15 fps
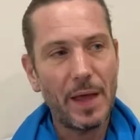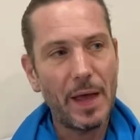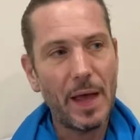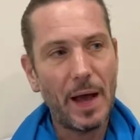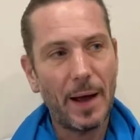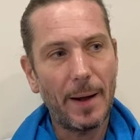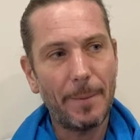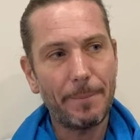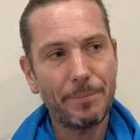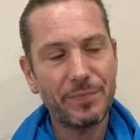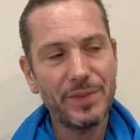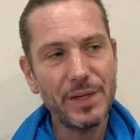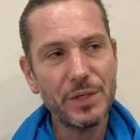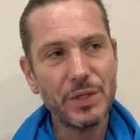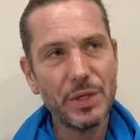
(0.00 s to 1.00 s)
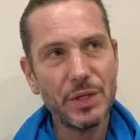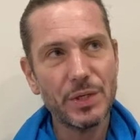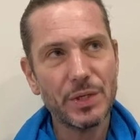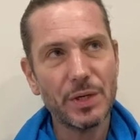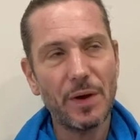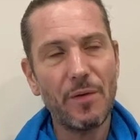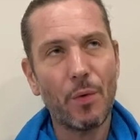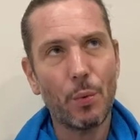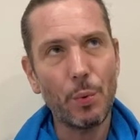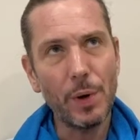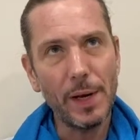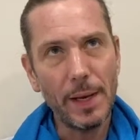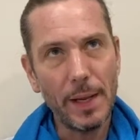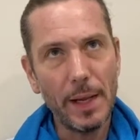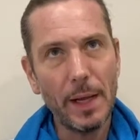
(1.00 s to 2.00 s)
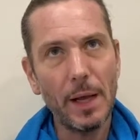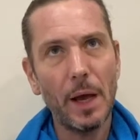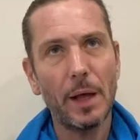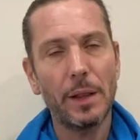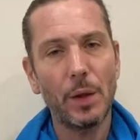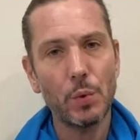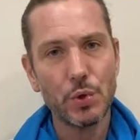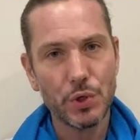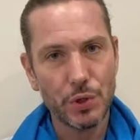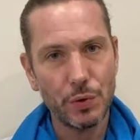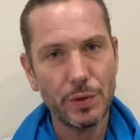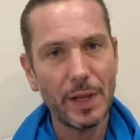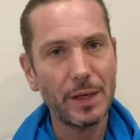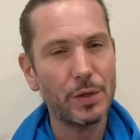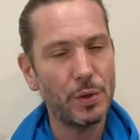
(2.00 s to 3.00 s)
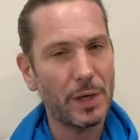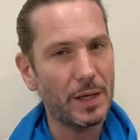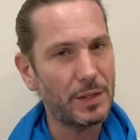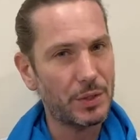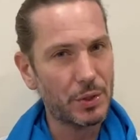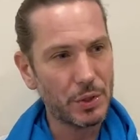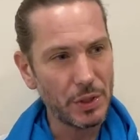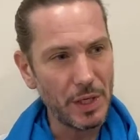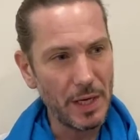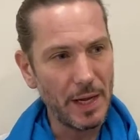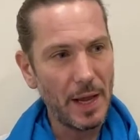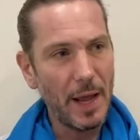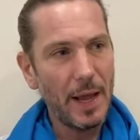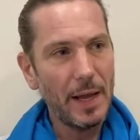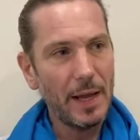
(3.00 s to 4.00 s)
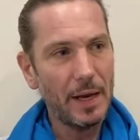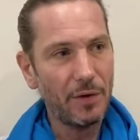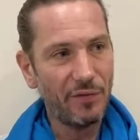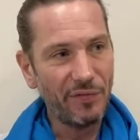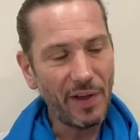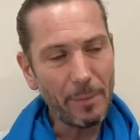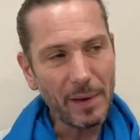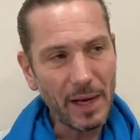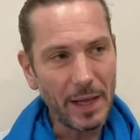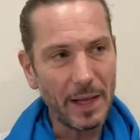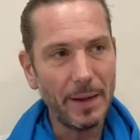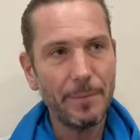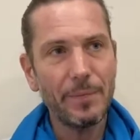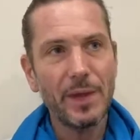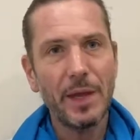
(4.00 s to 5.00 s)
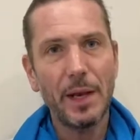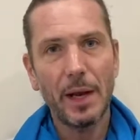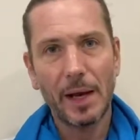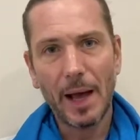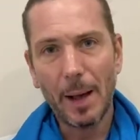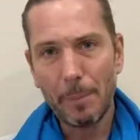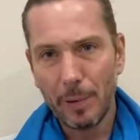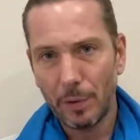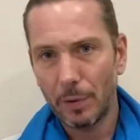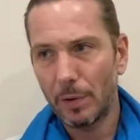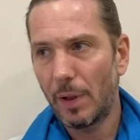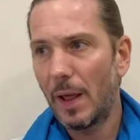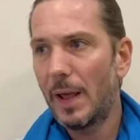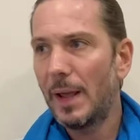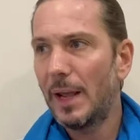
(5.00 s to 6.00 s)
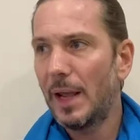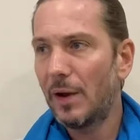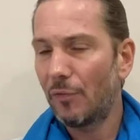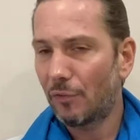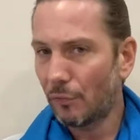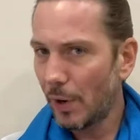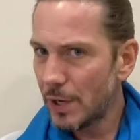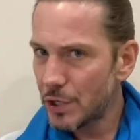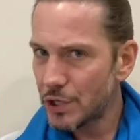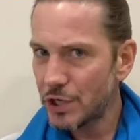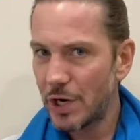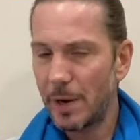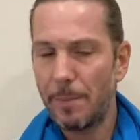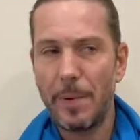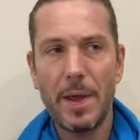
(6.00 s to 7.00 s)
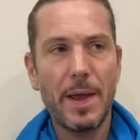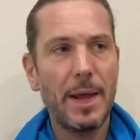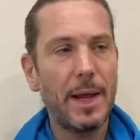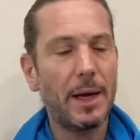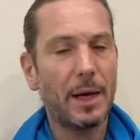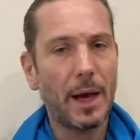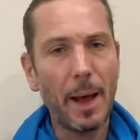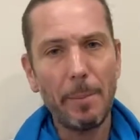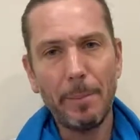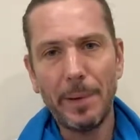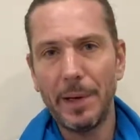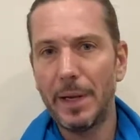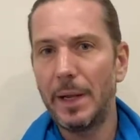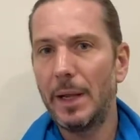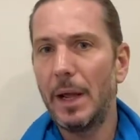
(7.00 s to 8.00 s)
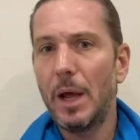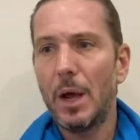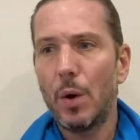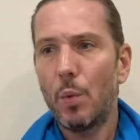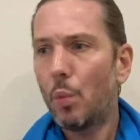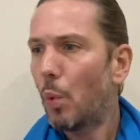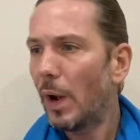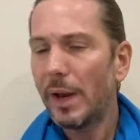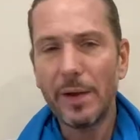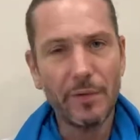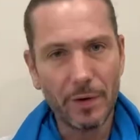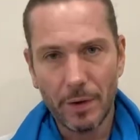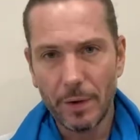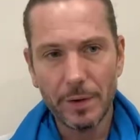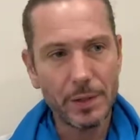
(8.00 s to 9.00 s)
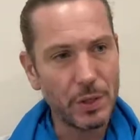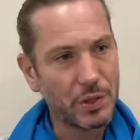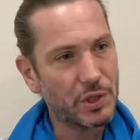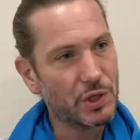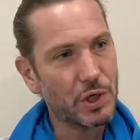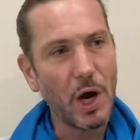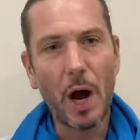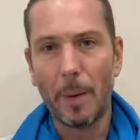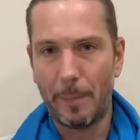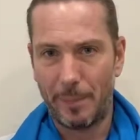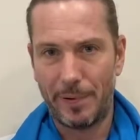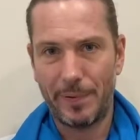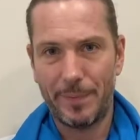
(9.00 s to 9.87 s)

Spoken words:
this is really a notion that you can see in a family, in a couple, in a friendship, in a company, whatever the scope,